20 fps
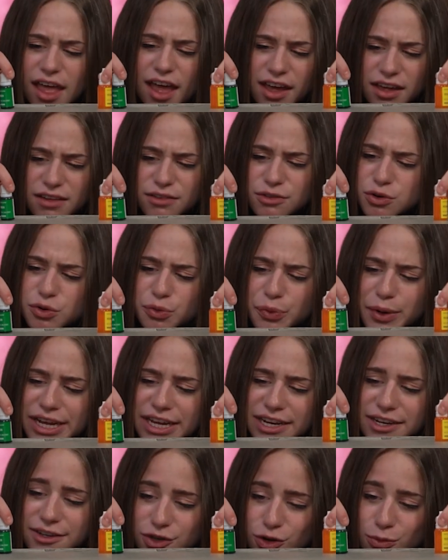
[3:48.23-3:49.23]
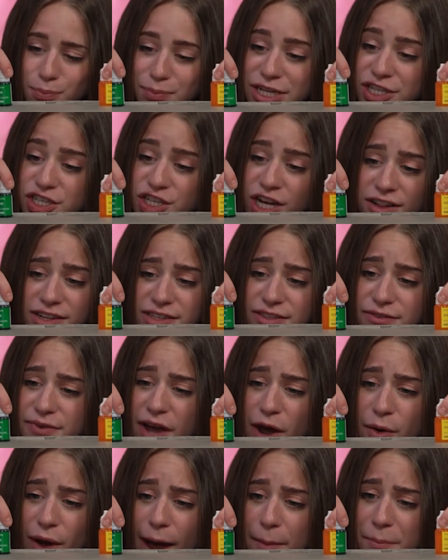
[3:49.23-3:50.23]
Hey, Green, don't be jealous
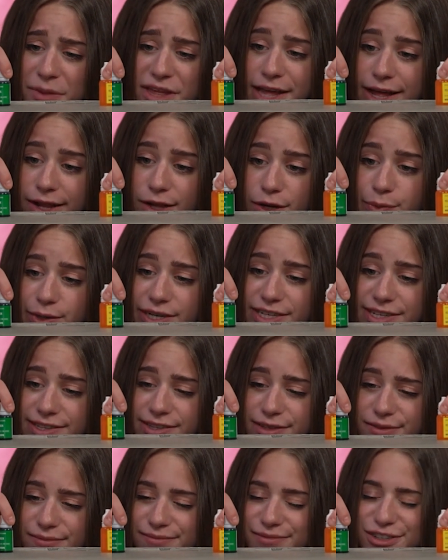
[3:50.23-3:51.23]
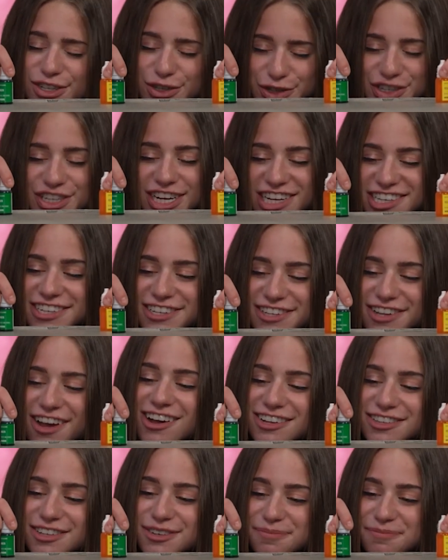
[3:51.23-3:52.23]
of how happy yellow is. You're just as
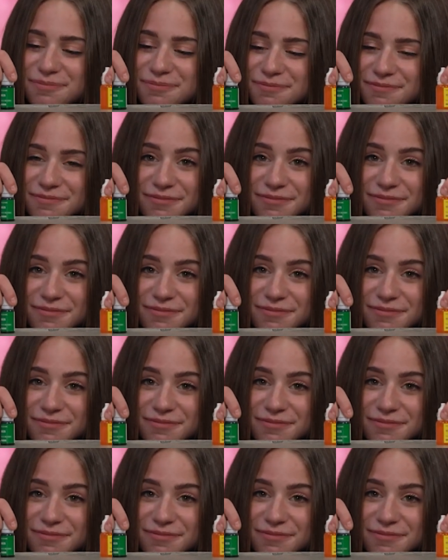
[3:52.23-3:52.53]
awesome.